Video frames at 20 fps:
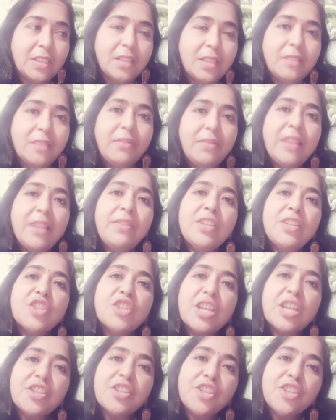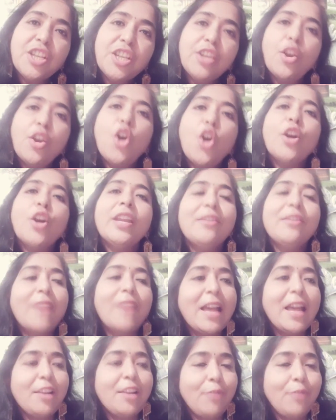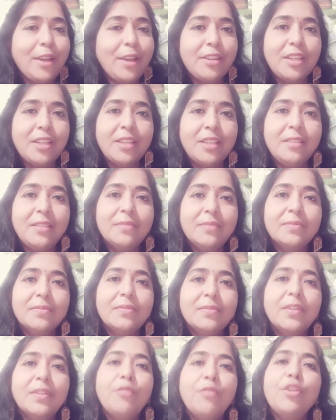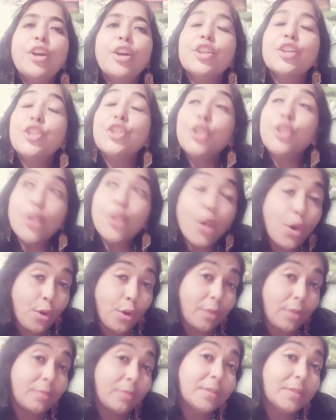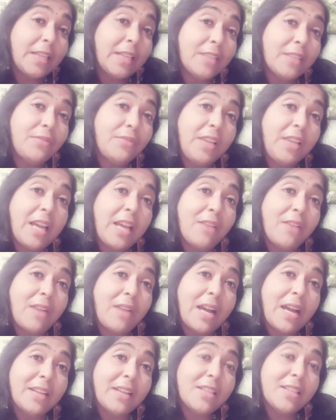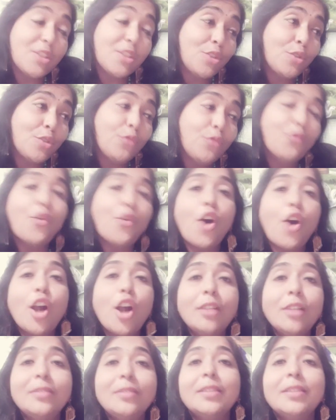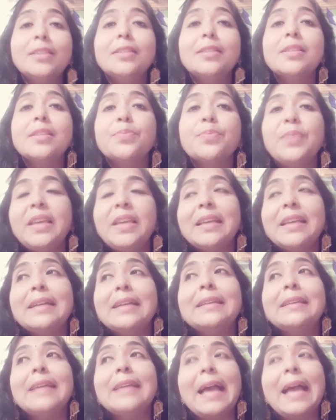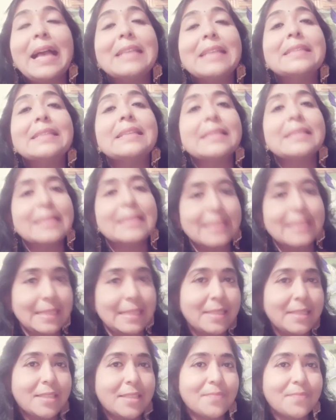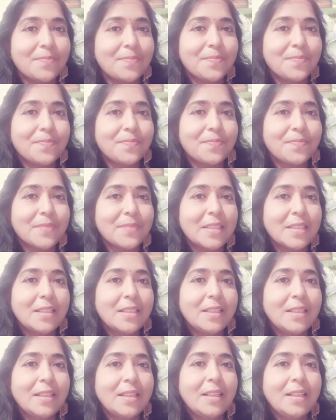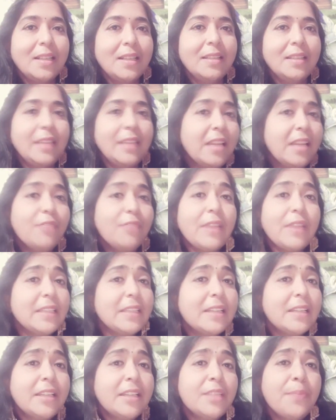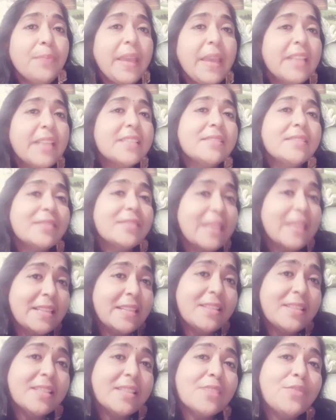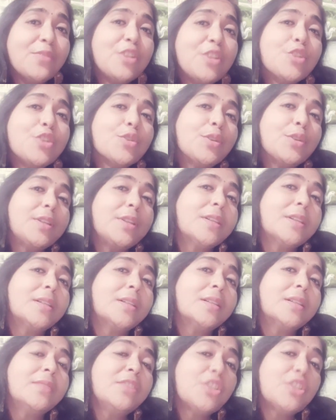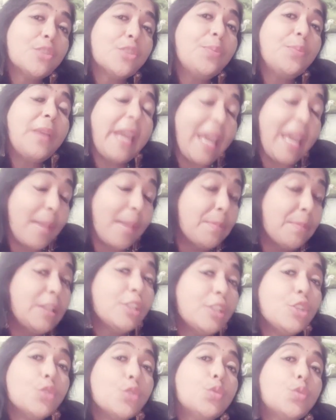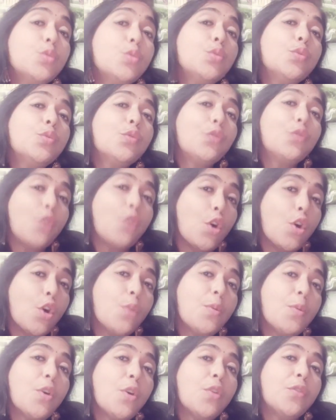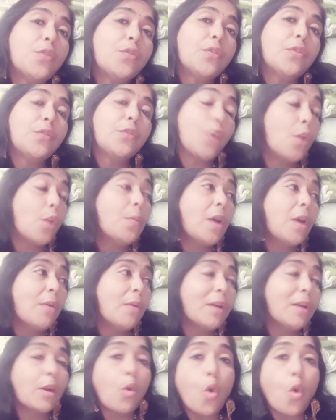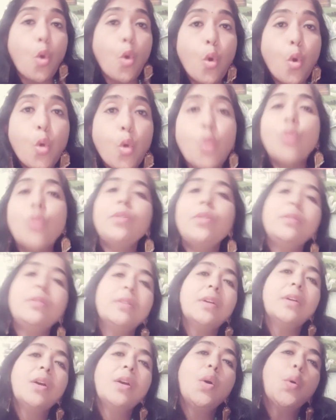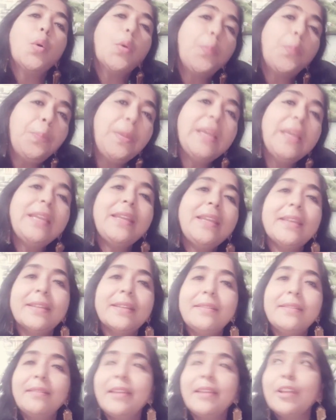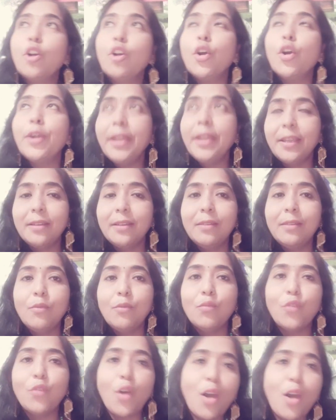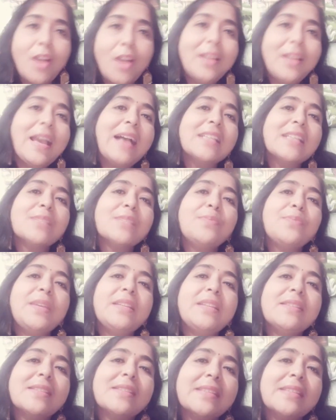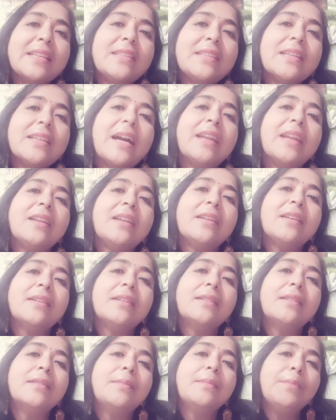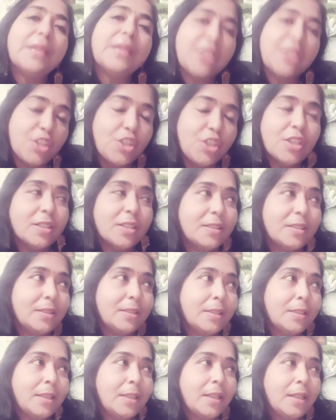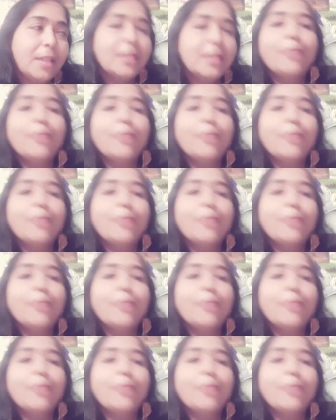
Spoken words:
When we judging or evaluating, we are sure that we have understood what the speaker has said. Think whether it makes sense. We should be able to form our own opinion regarding what has been said and measure the